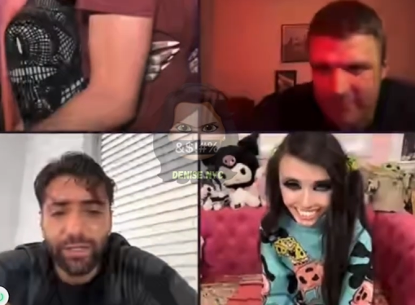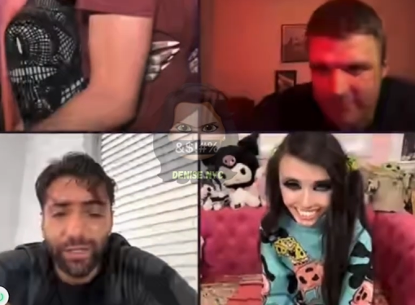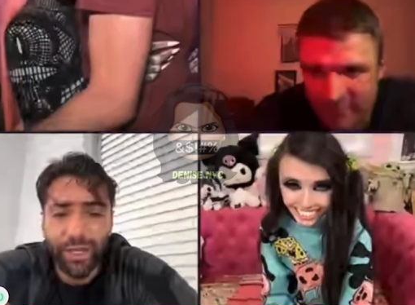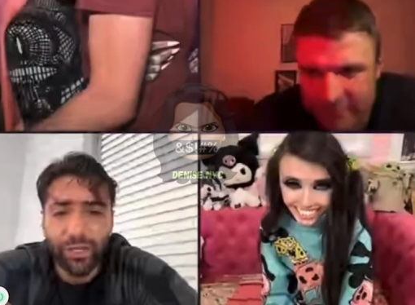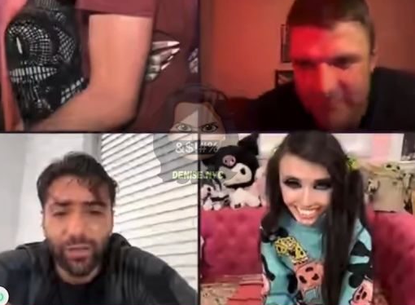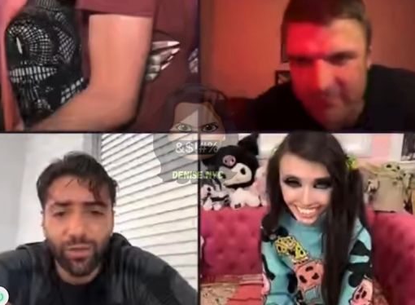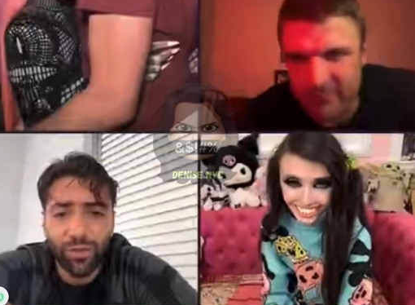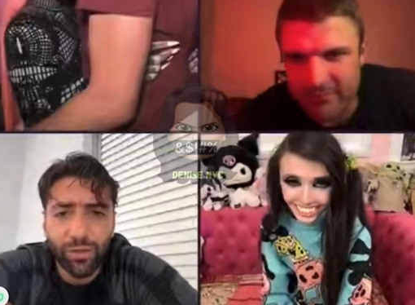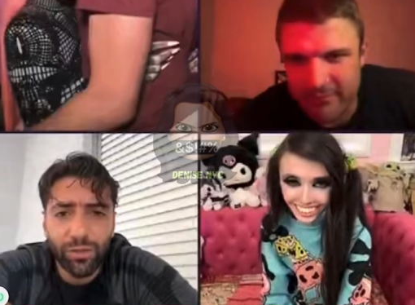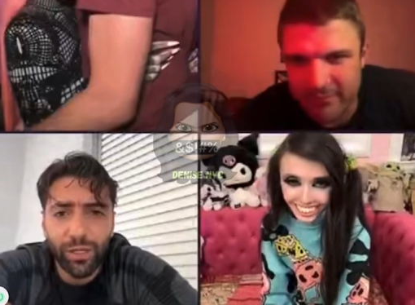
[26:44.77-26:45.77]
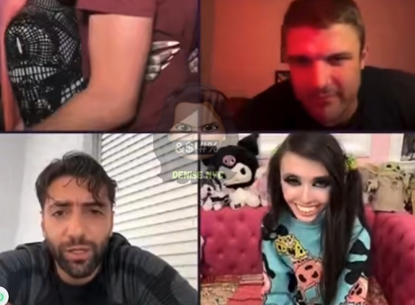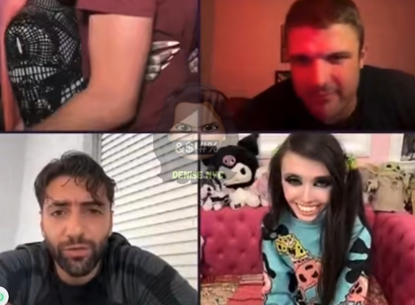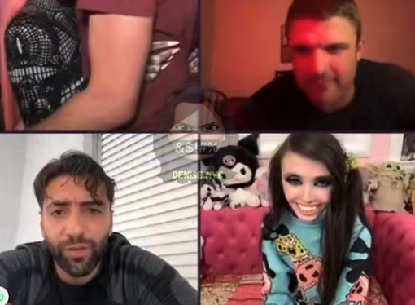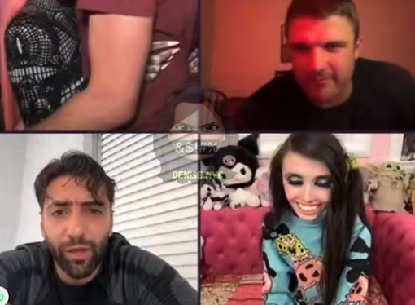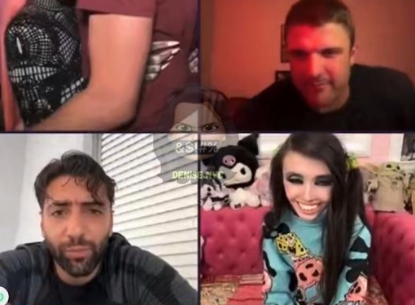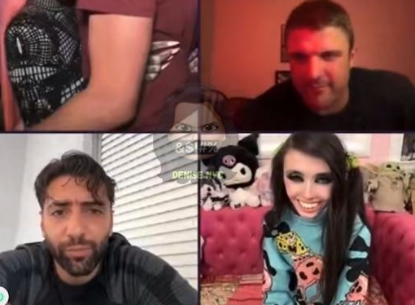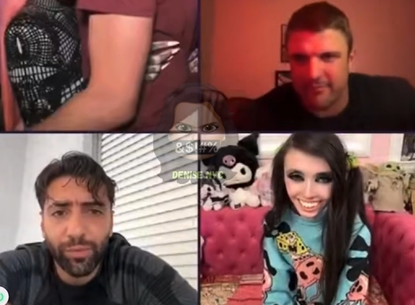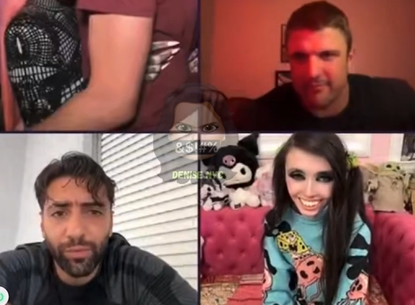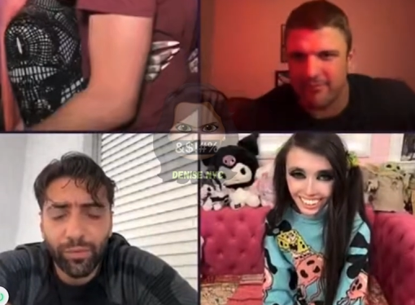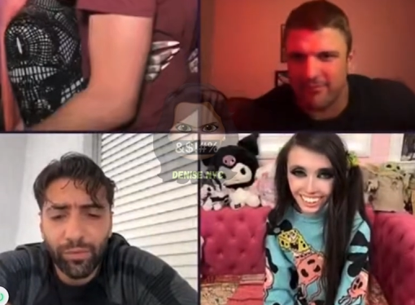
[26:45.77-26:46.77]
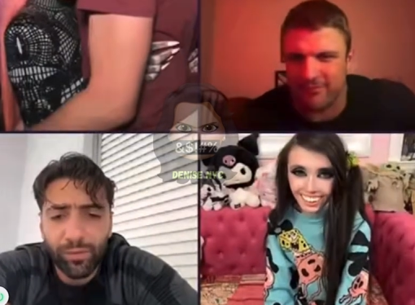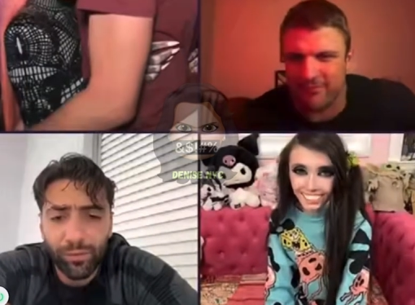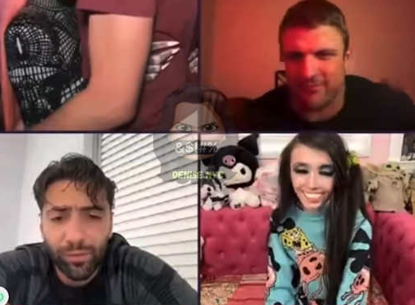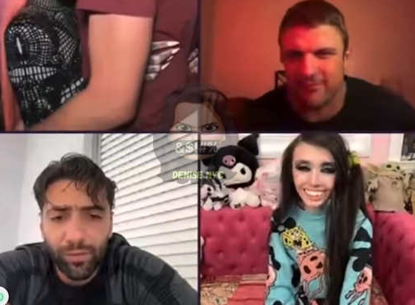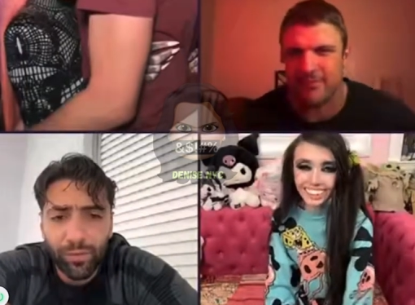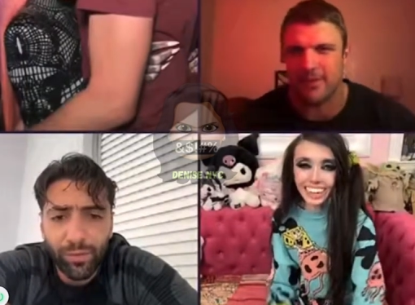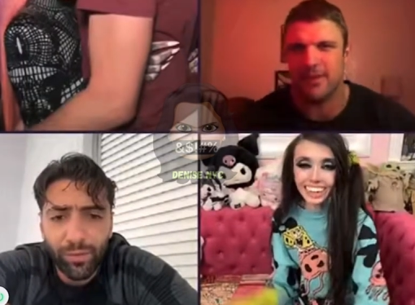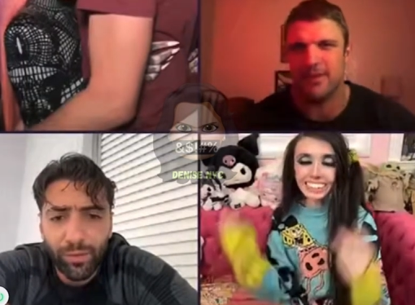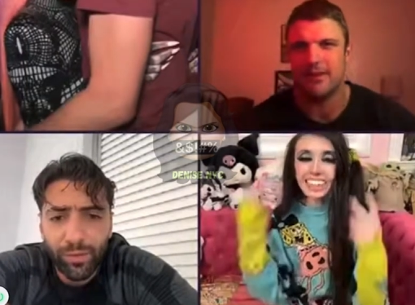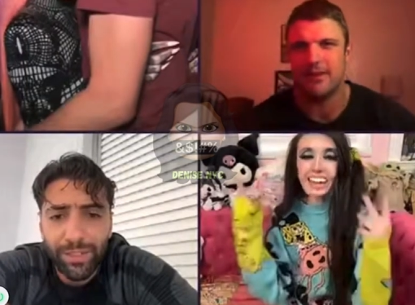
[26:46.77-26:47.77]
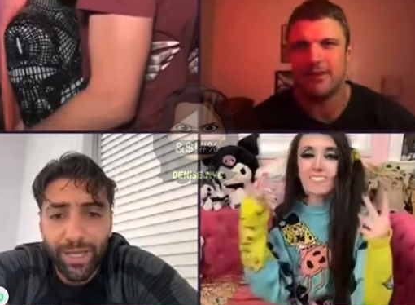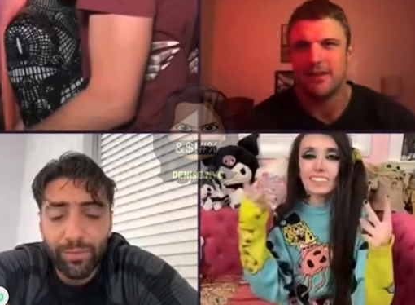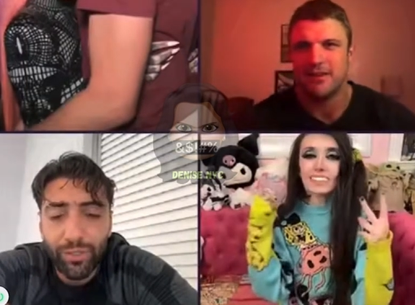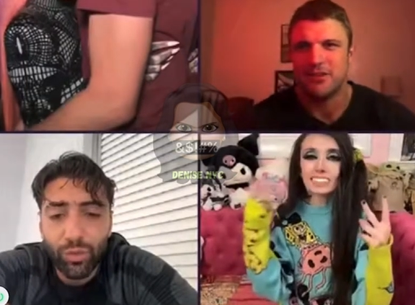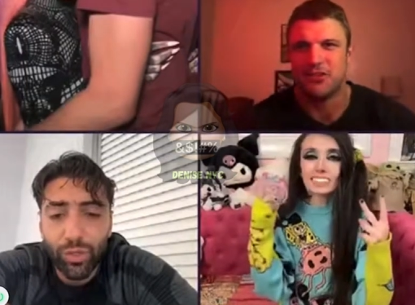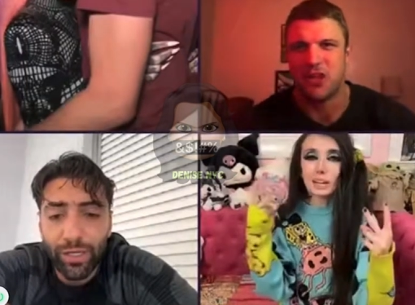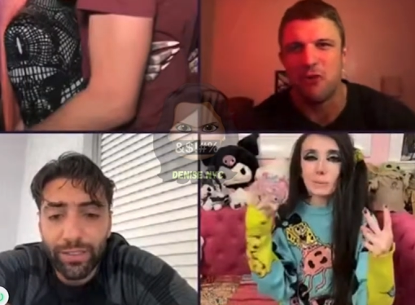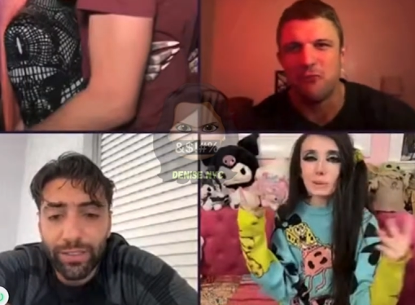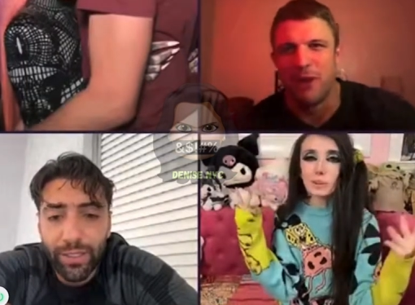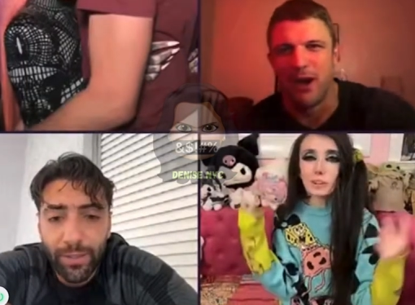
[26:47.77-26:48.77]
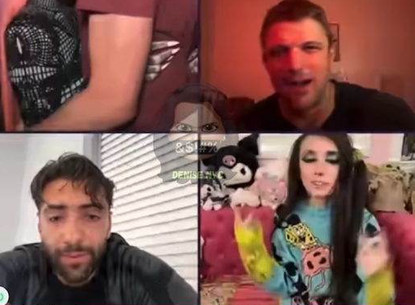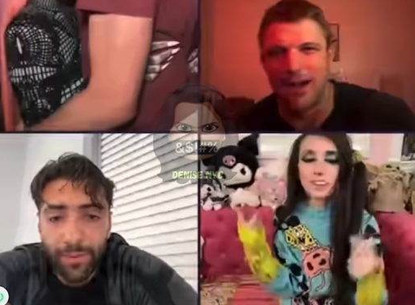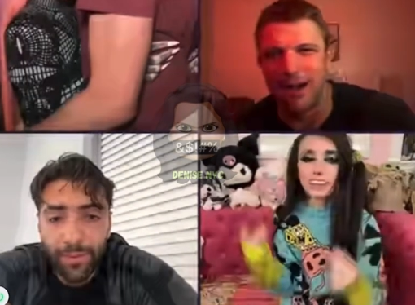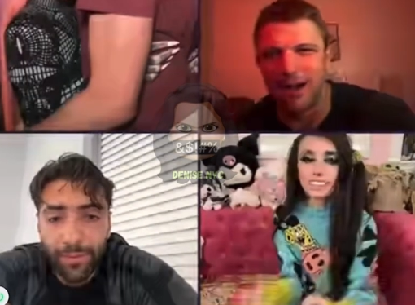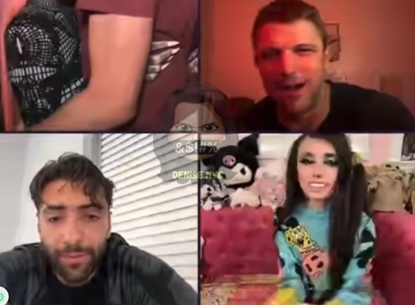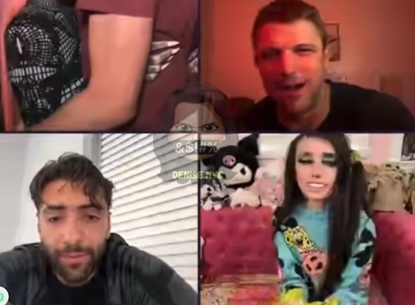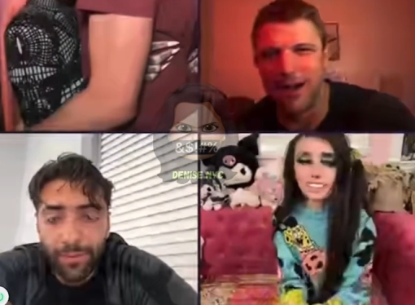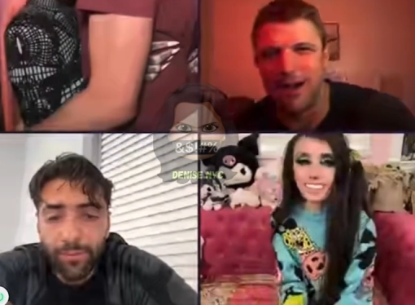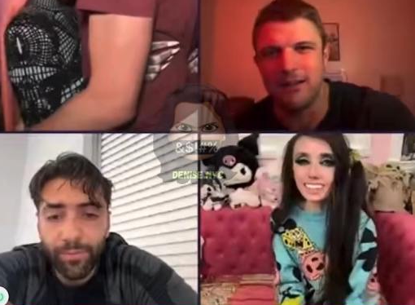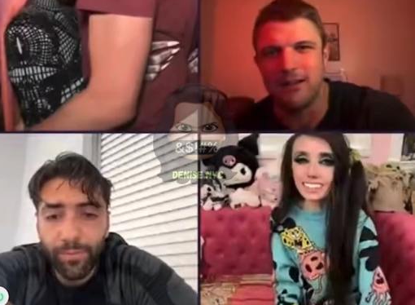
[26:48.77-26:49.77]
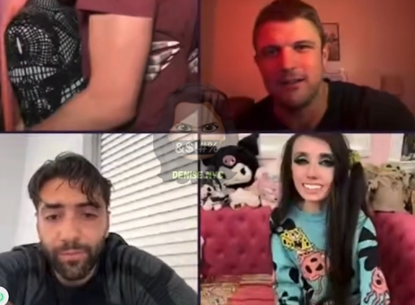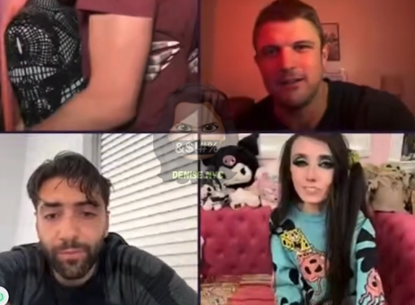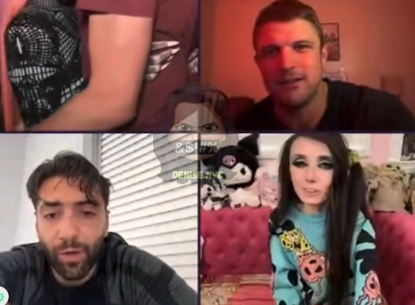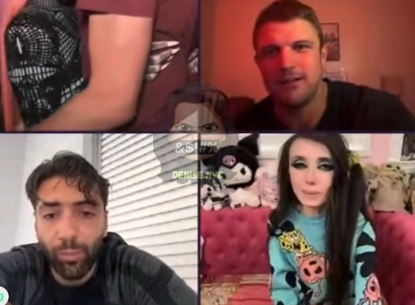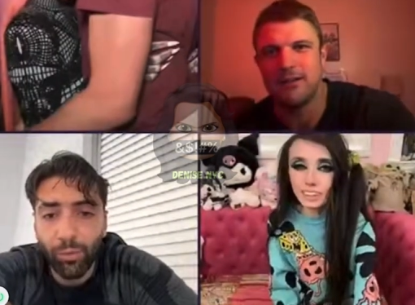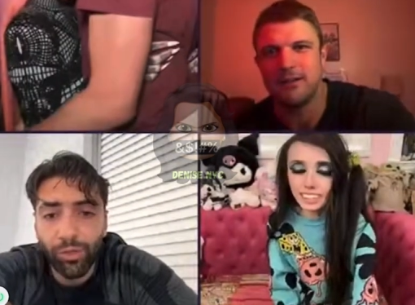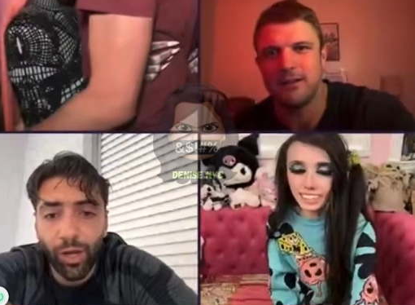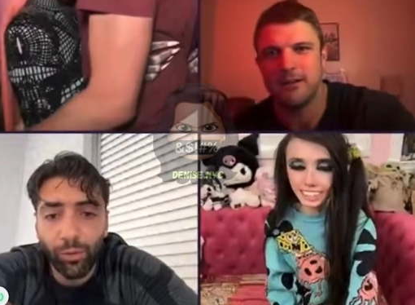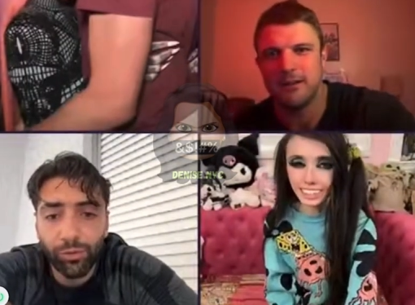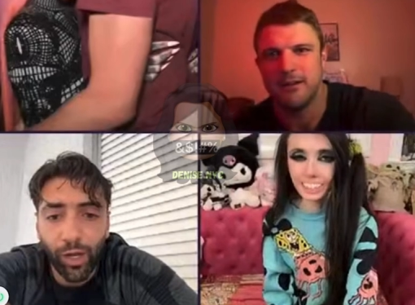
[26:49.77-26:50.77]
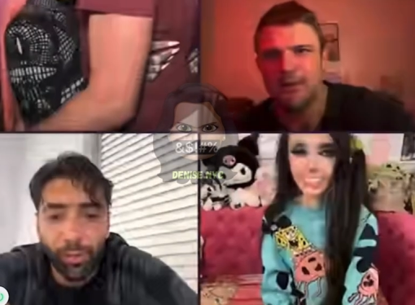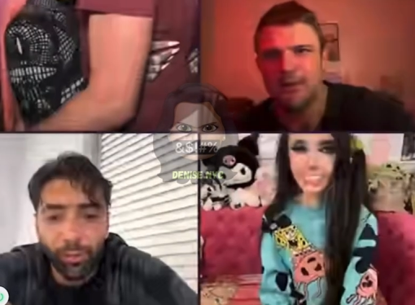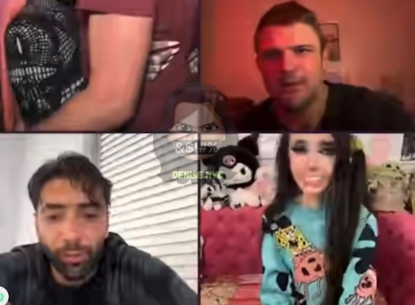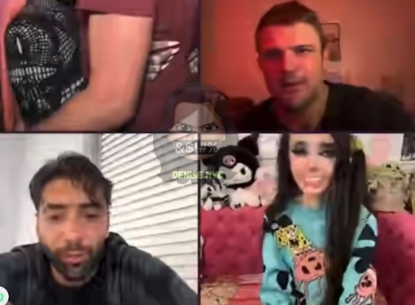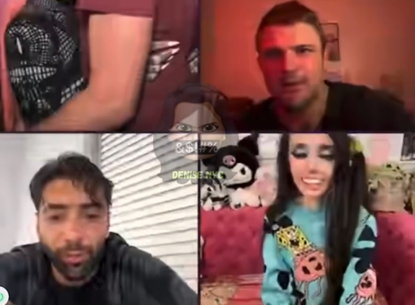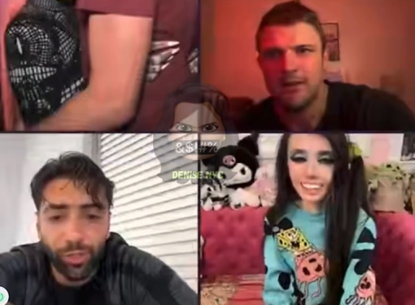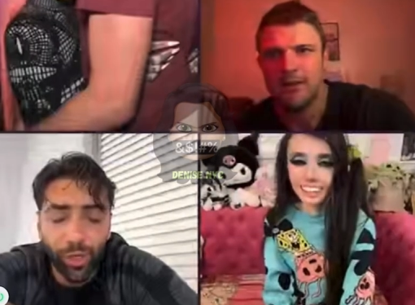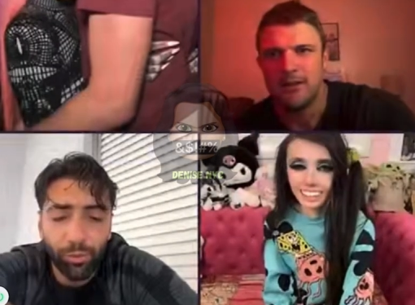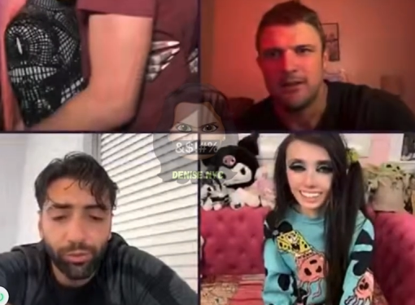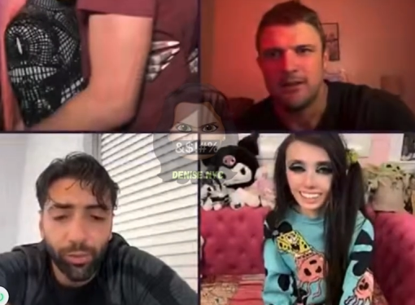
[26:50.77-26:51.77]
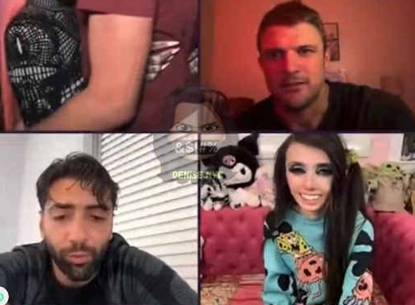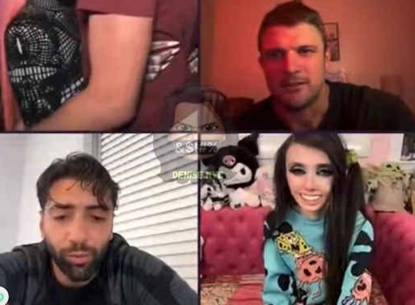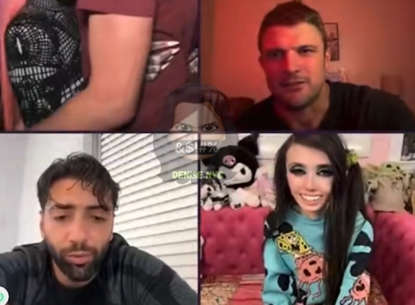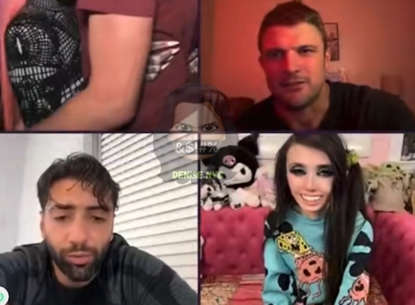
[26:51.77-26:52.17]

Speaker 1: Thank you. All right, let's go.
Speaker 2: All right, guys. Everything's double. Seconds, everybody. Double,
Speaker 1: double, double, double, double.